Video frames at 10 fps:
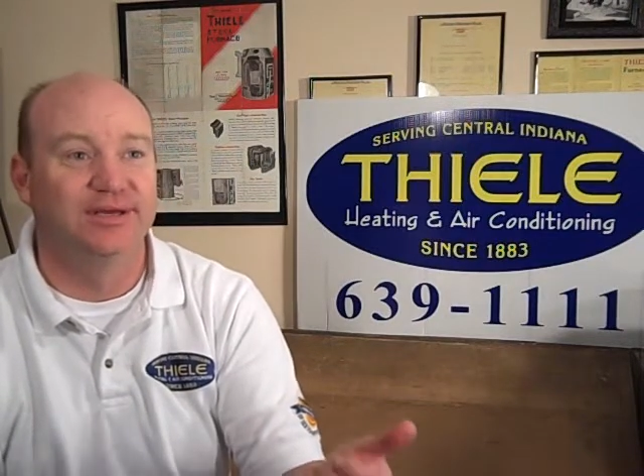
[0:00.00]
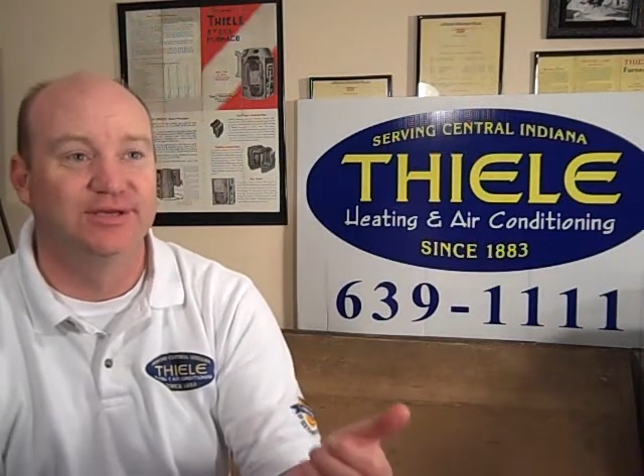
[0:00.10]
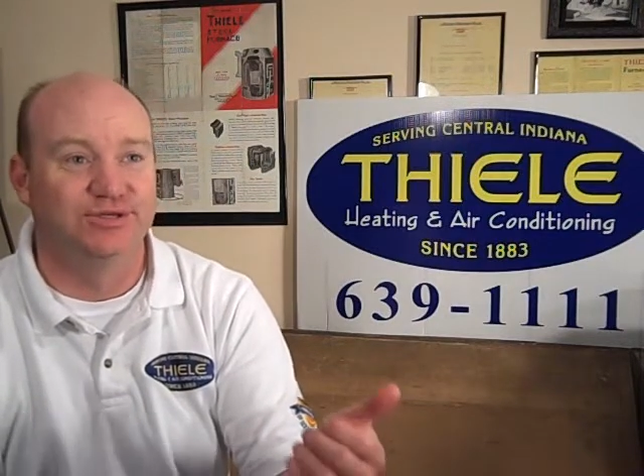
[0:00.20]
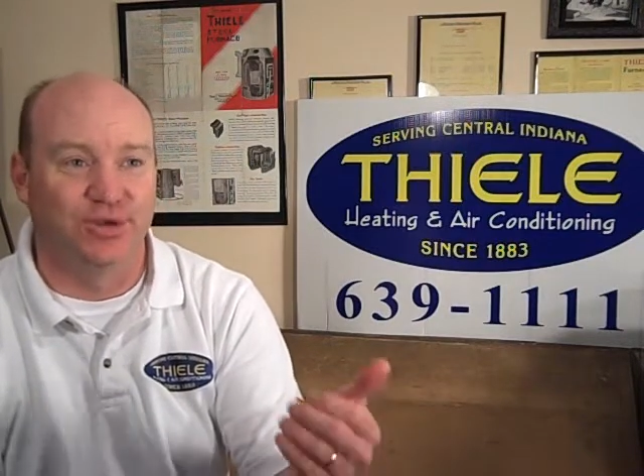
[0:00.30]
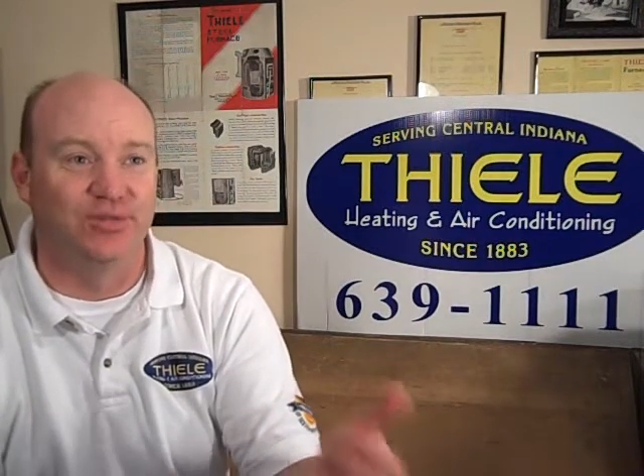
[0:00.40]

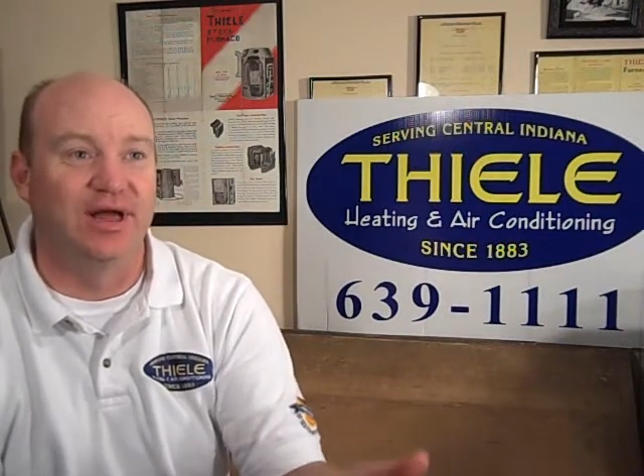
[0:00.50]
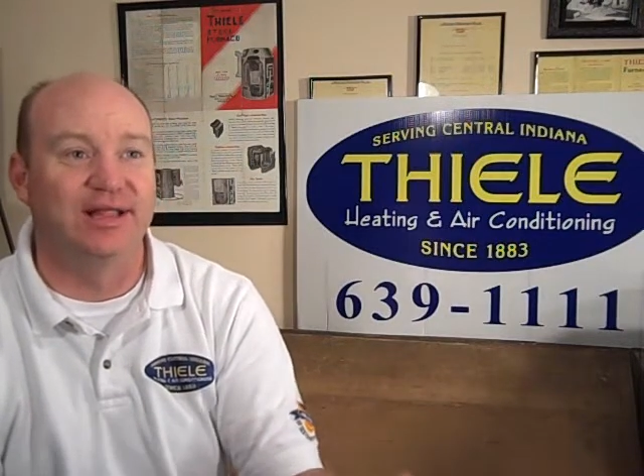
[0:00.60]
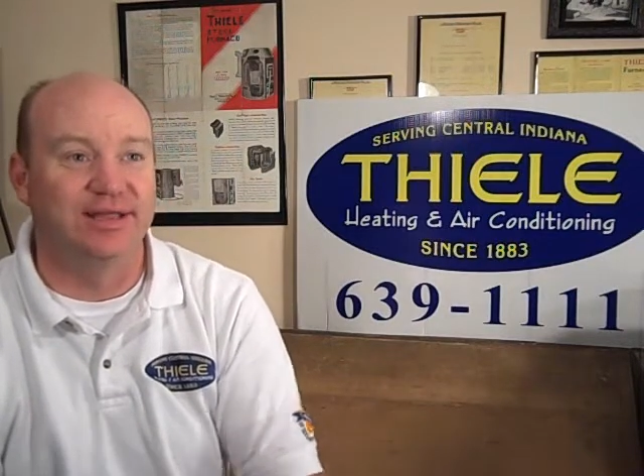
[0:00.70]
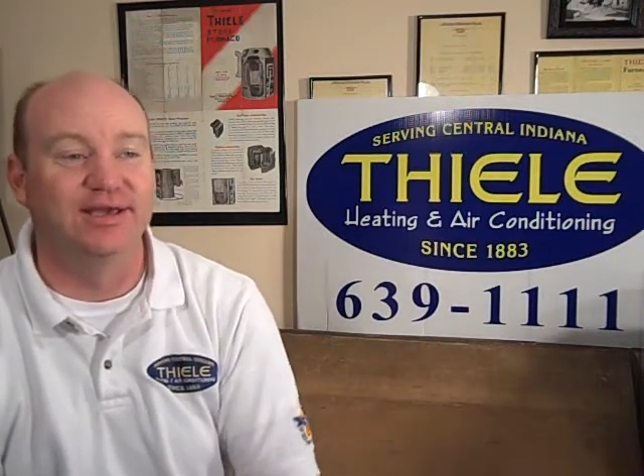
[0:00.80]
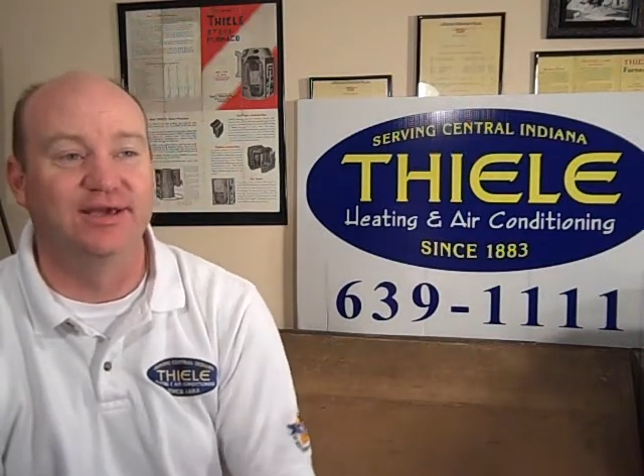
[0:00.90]
so
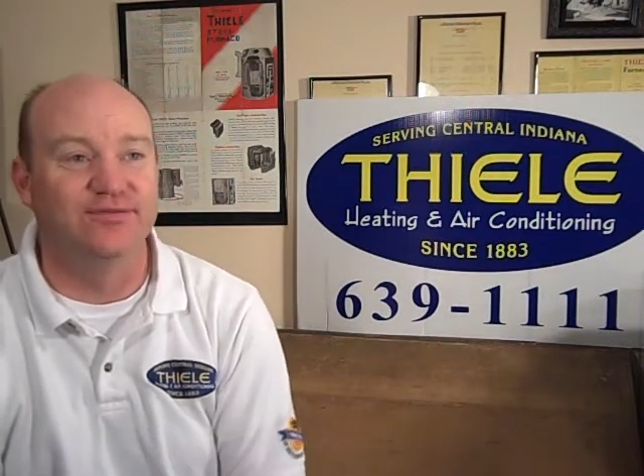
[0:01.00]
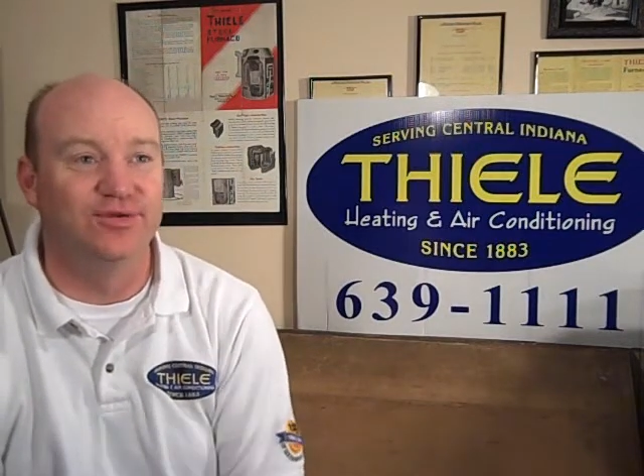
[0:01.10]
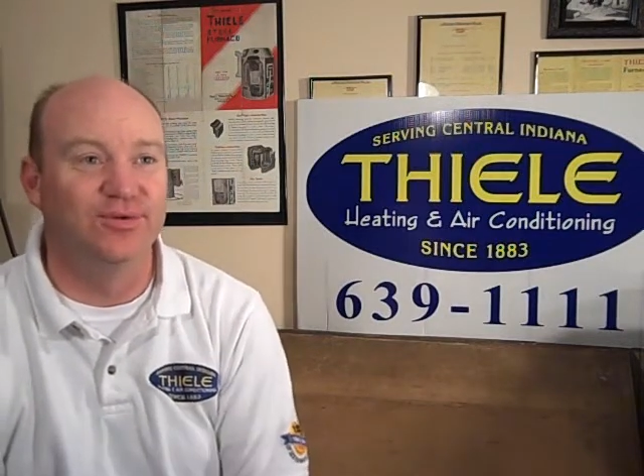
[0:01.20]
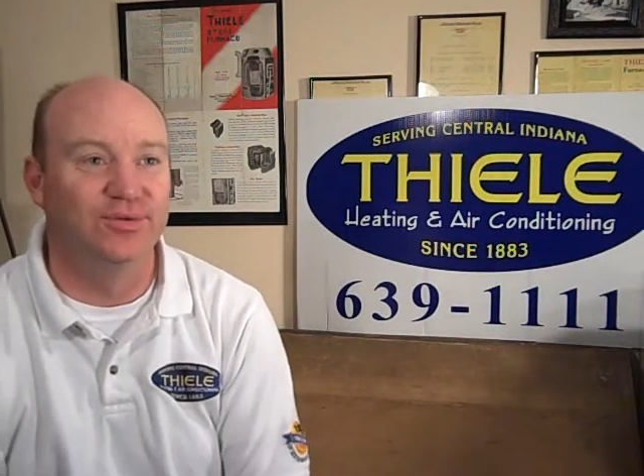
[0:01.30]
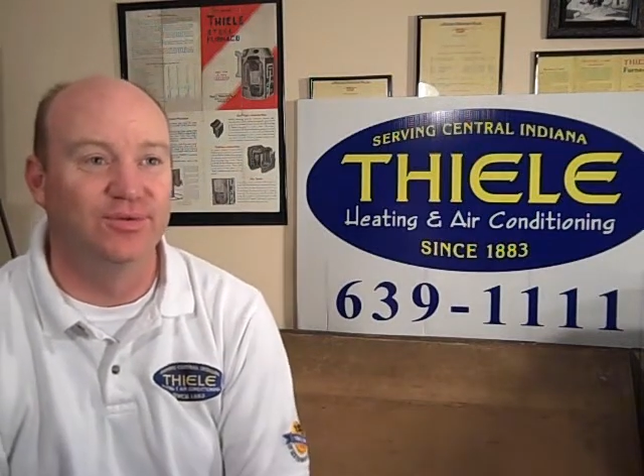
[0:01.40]
that they give
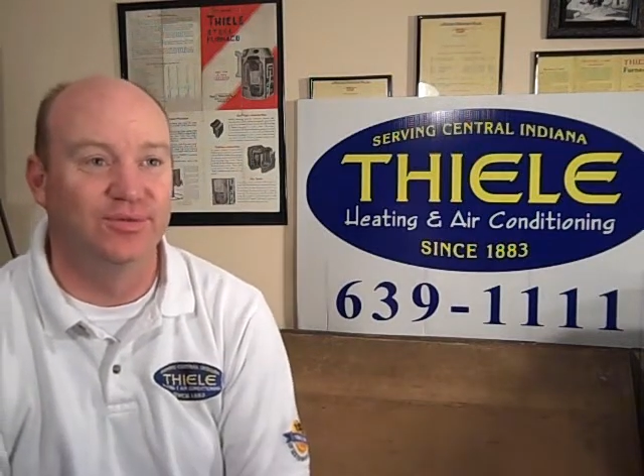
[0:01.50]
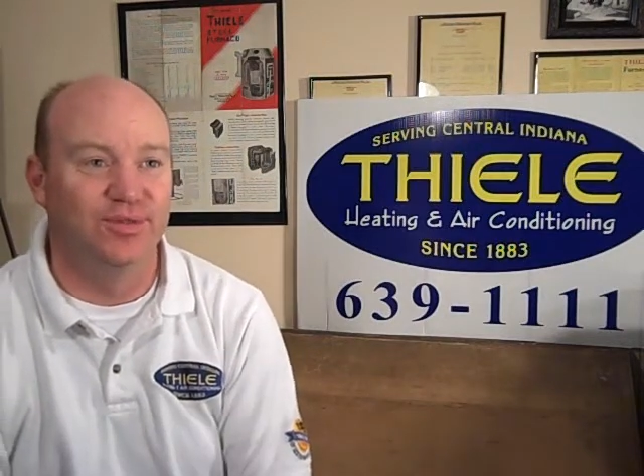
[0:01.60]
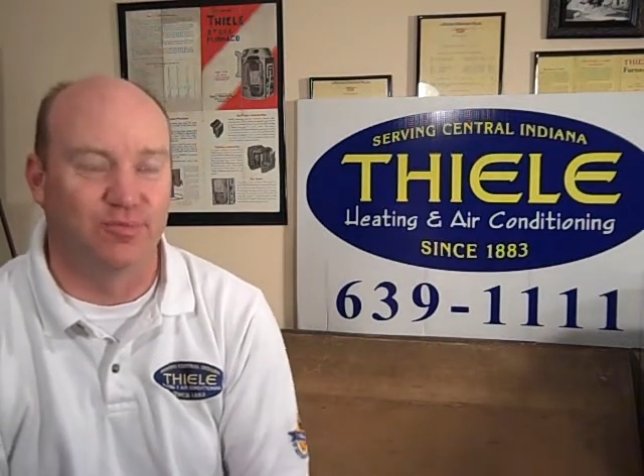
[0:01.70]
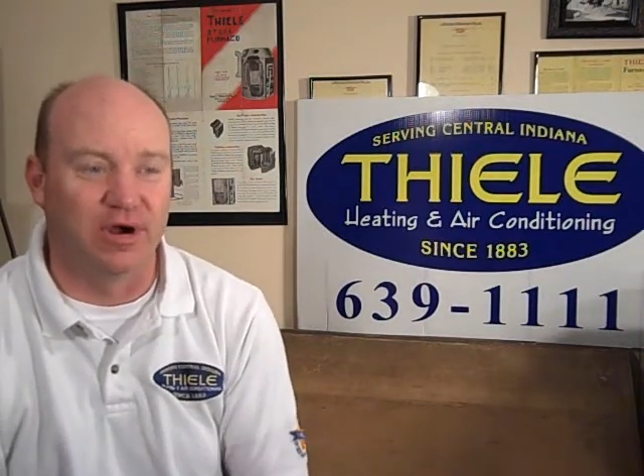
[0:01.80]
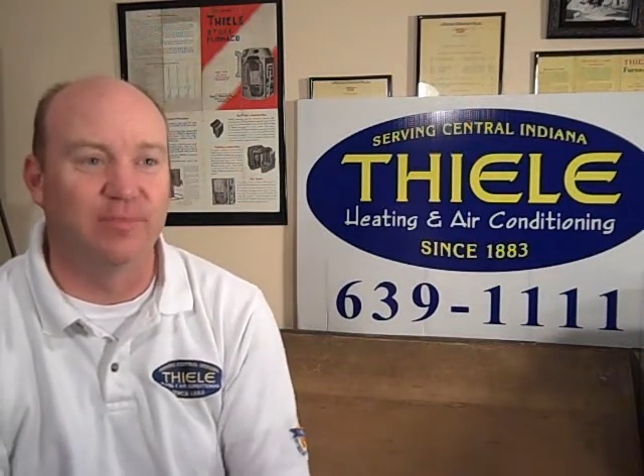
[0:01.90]
you
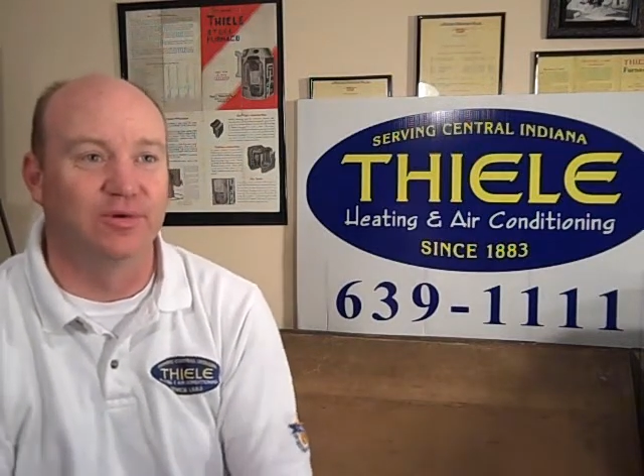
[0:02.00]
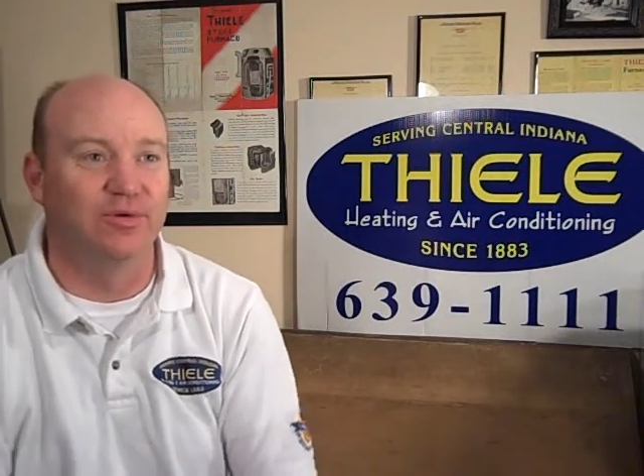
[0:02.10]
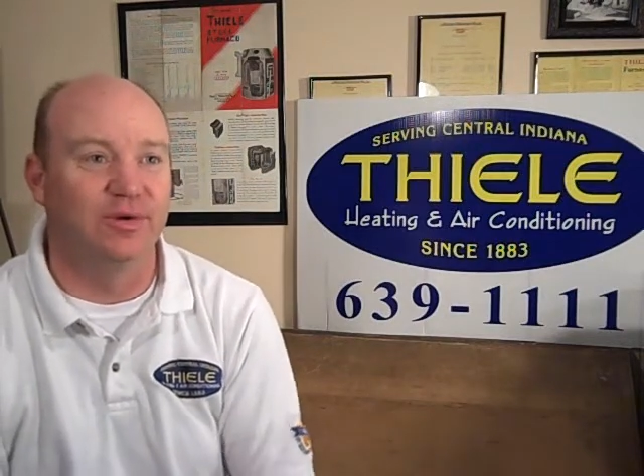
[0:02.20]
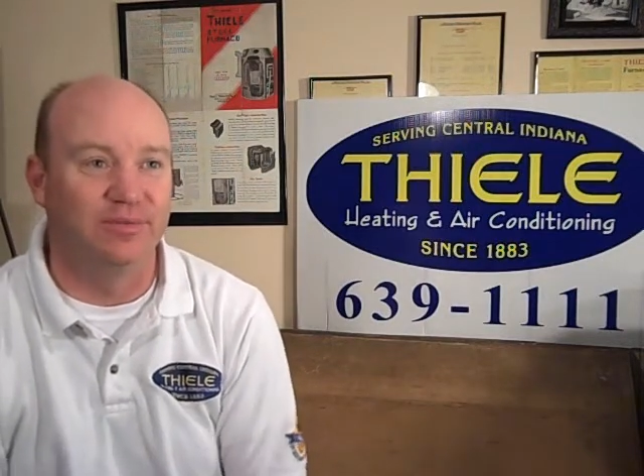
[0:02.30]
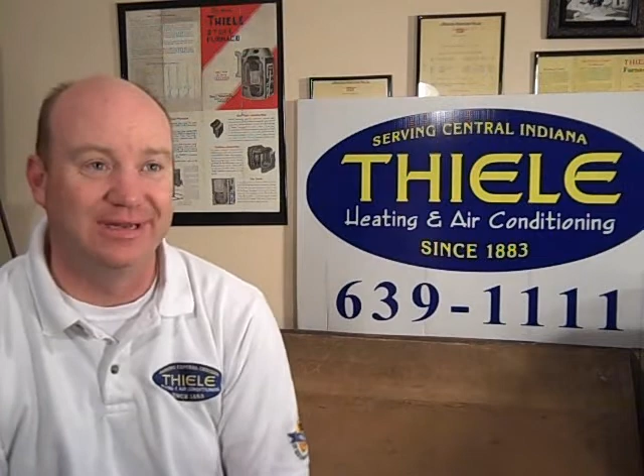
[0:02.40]
the proper
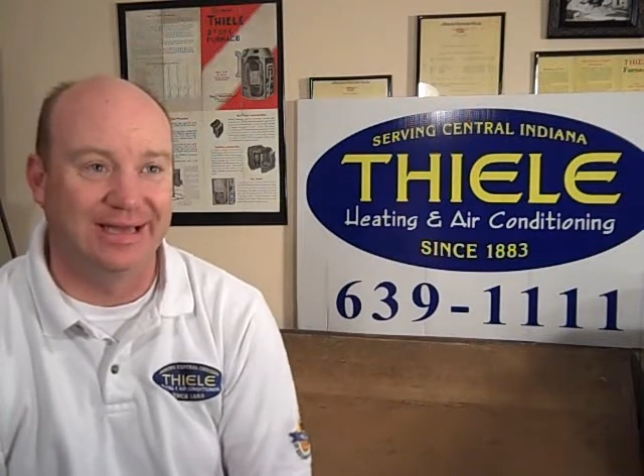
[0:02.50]
equipment,